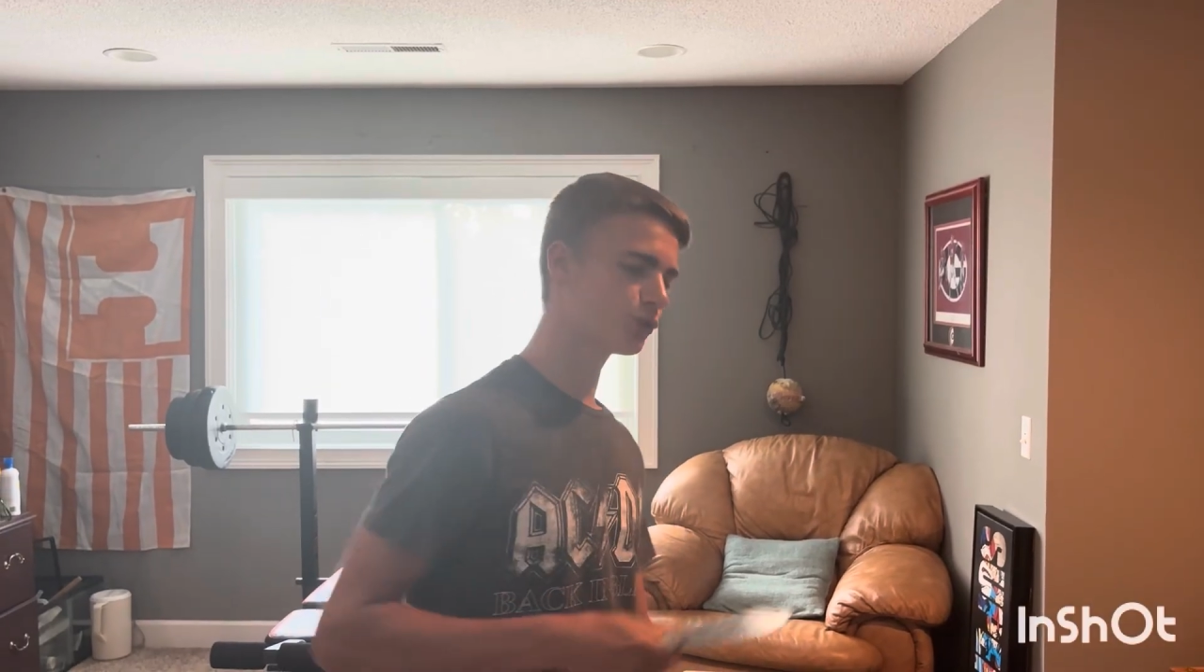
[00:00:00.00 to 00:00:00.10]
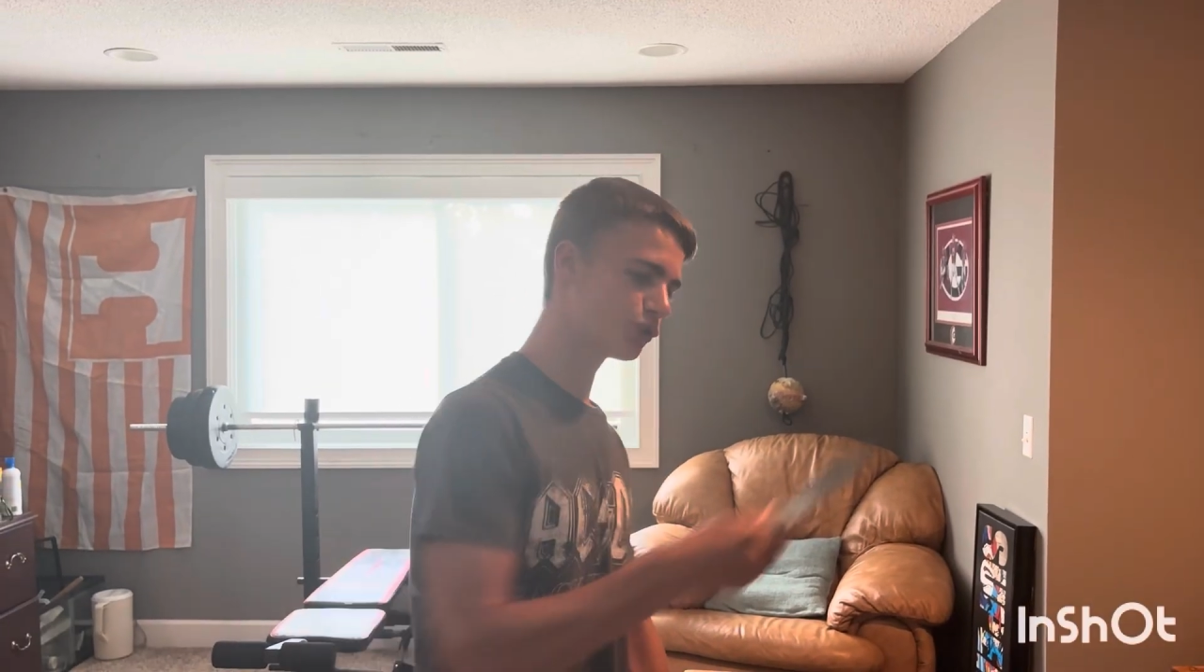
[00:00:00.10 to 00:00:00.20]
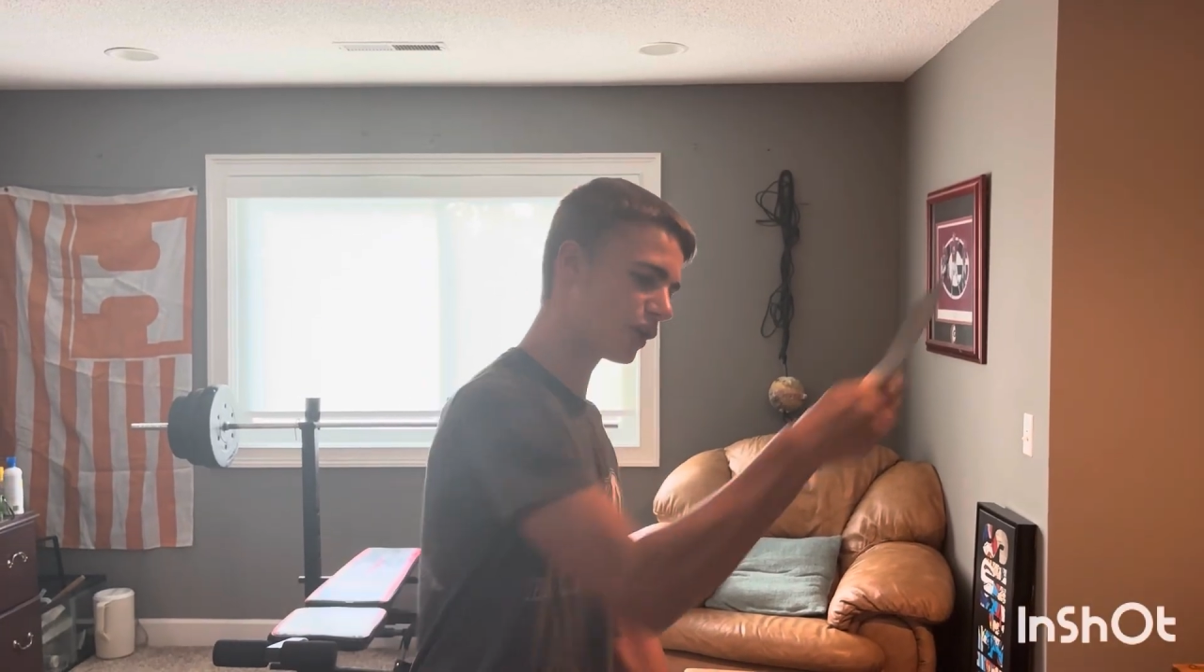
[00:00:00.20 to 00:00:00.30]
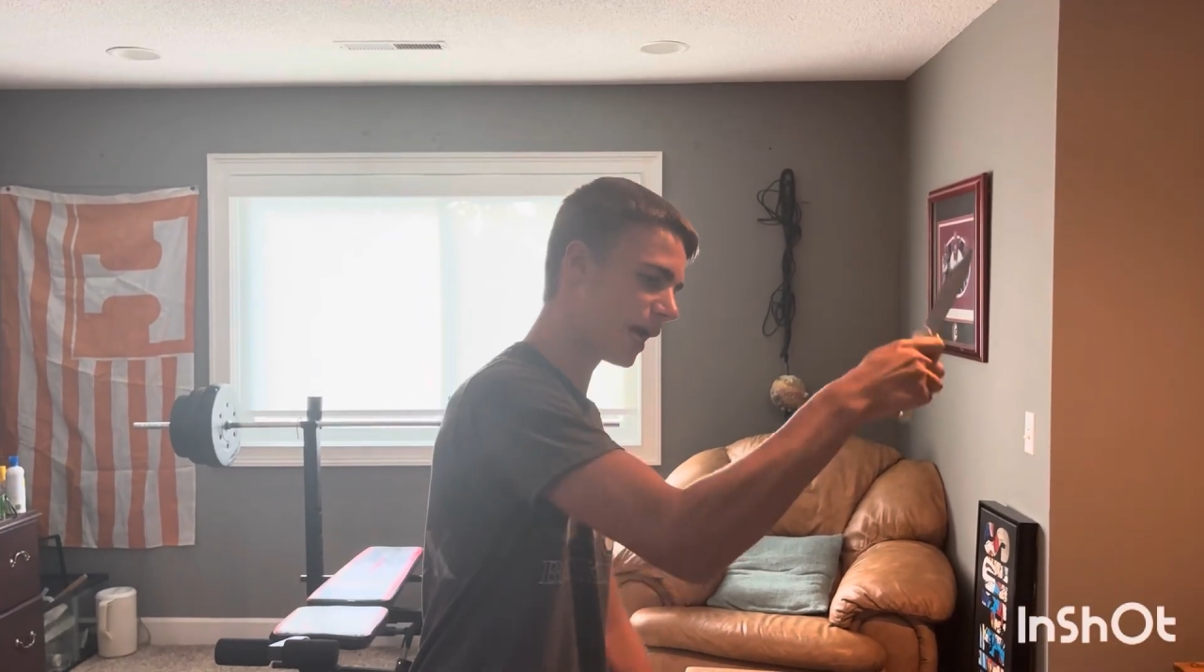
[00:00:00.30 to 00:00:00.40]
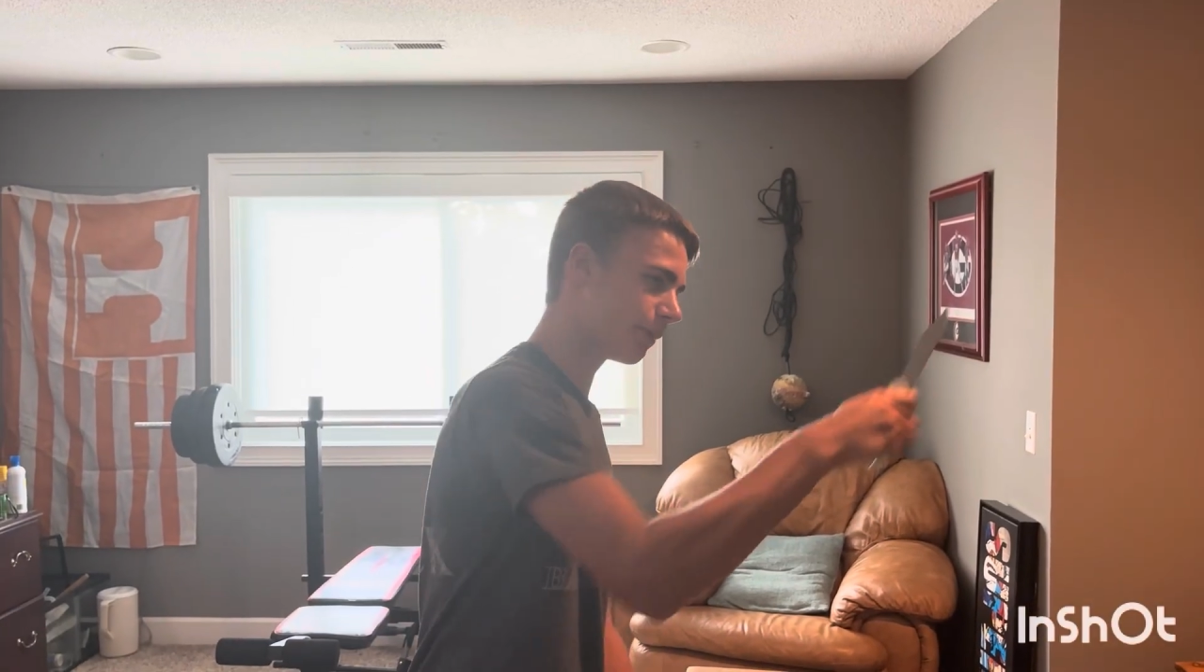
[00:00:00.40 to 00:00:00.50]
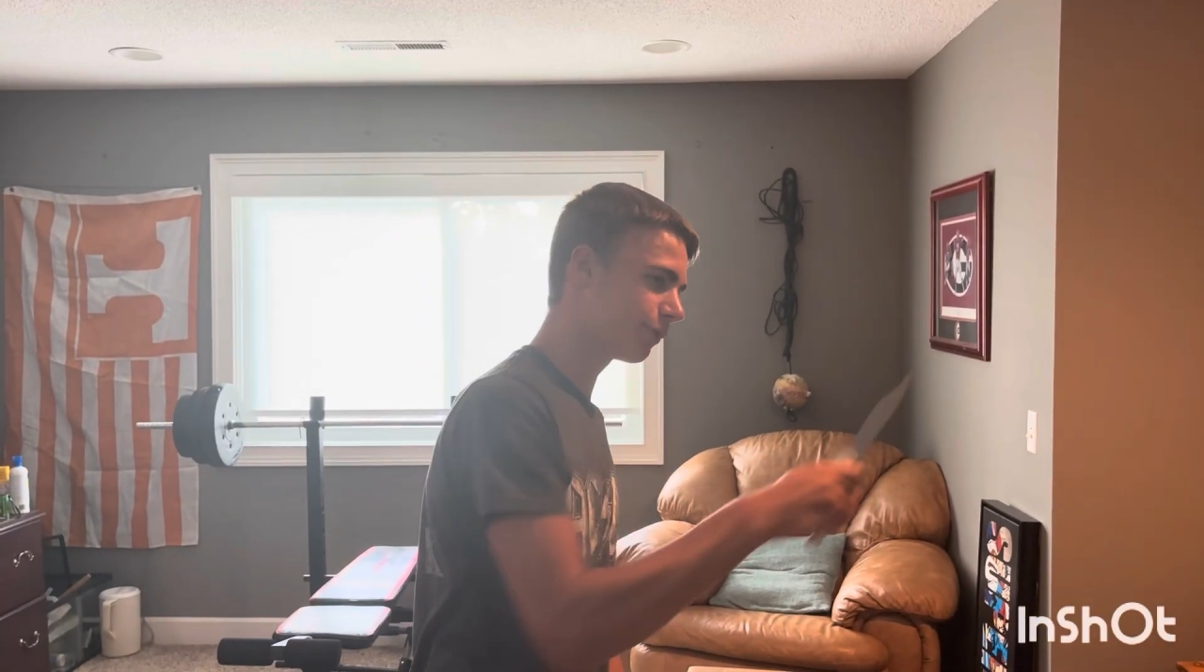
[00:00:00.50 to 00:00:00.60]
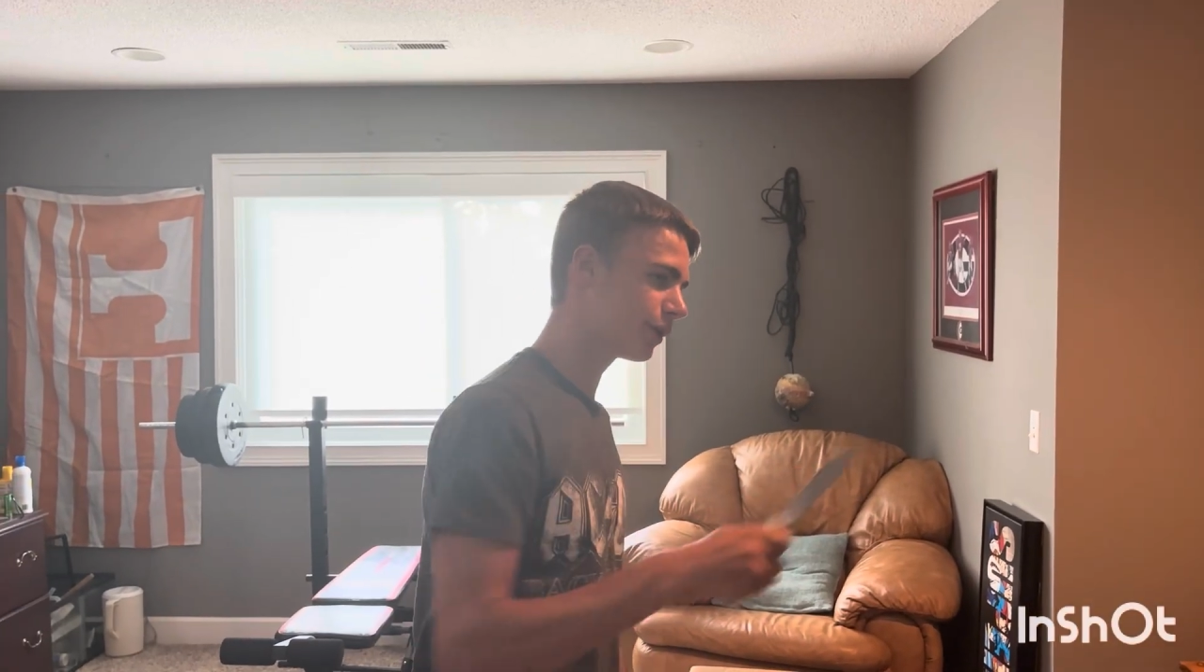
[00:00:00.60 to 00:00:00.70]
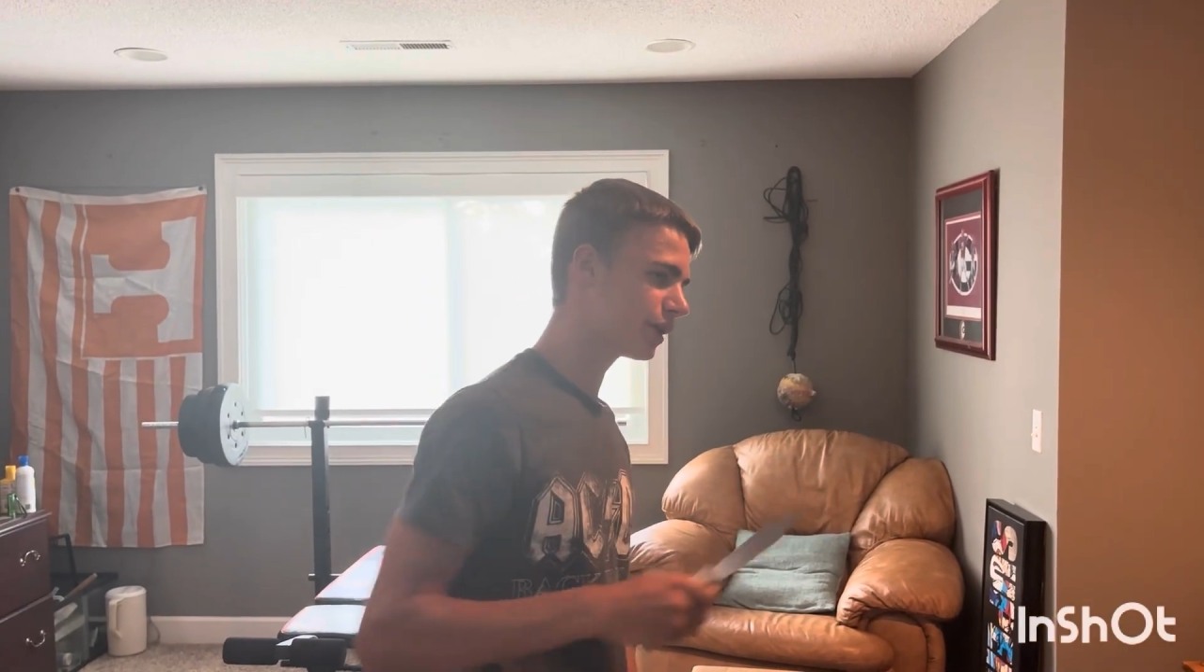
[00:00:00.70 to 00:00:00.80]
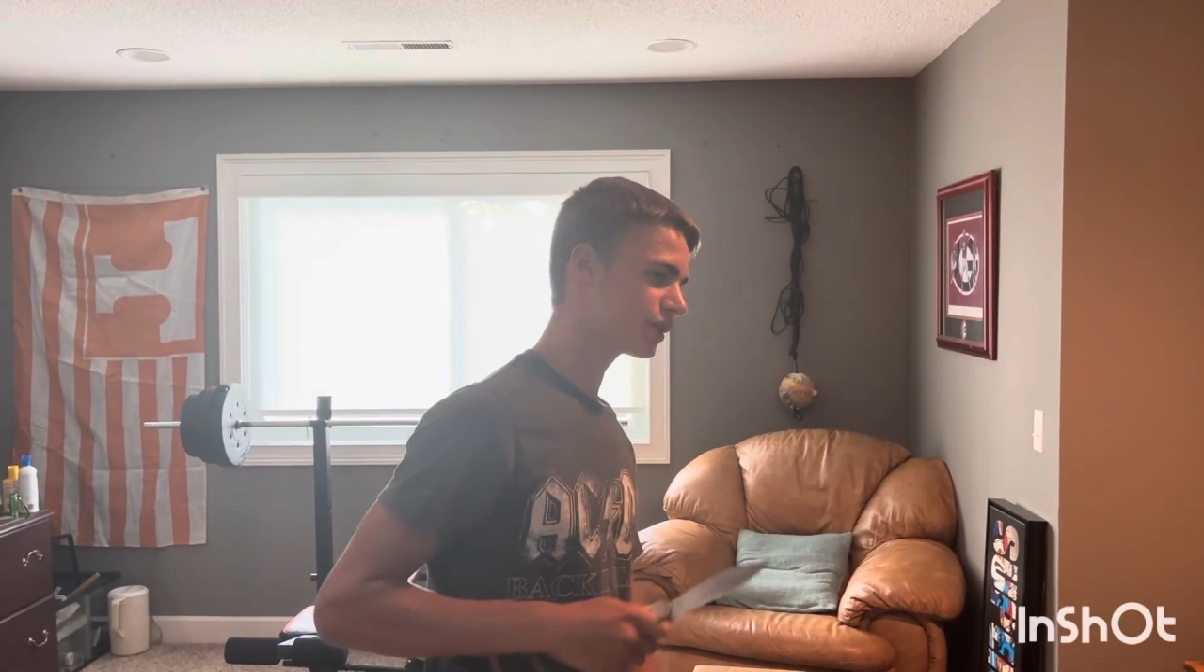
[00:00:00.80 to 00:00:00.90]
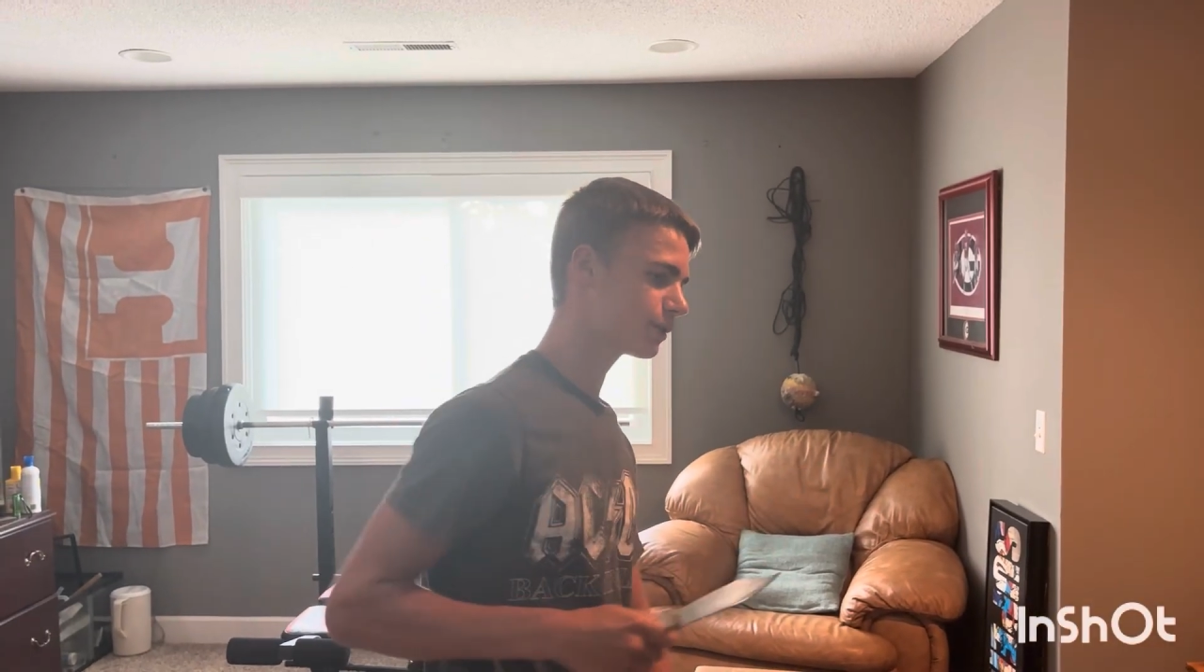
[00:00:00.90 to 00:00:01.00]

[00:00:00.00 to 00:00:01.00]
stab things,